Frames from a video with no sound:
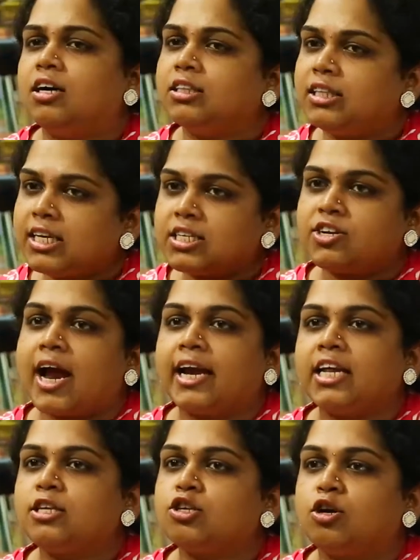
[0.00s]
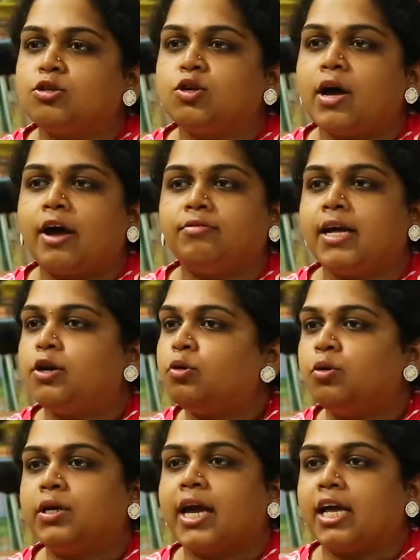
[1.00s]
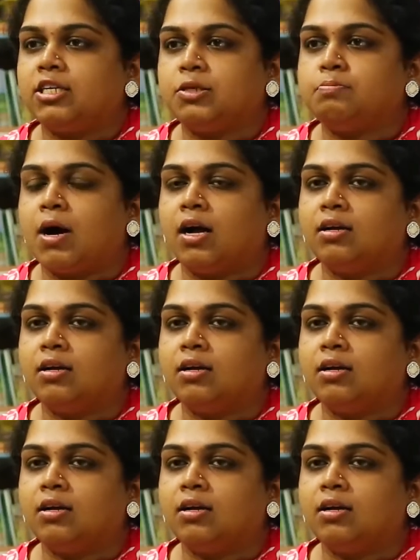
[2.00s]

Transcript: These writings also have their own charisma.